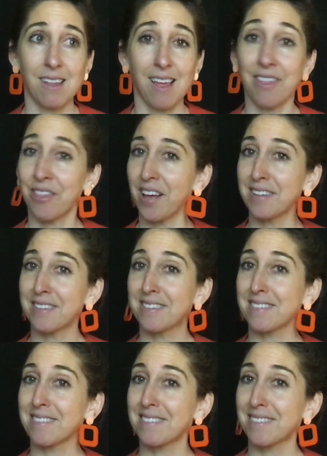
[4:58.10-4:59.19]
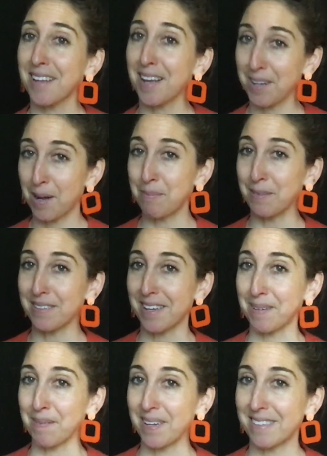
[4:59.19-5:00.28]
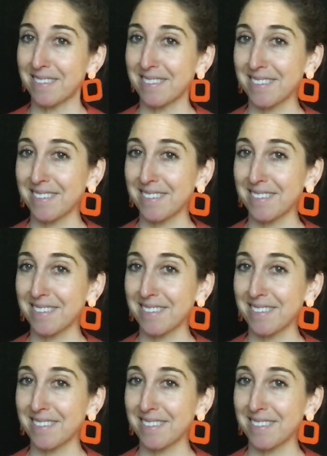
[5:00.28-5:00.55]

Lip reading: And thus, a couple takeaways.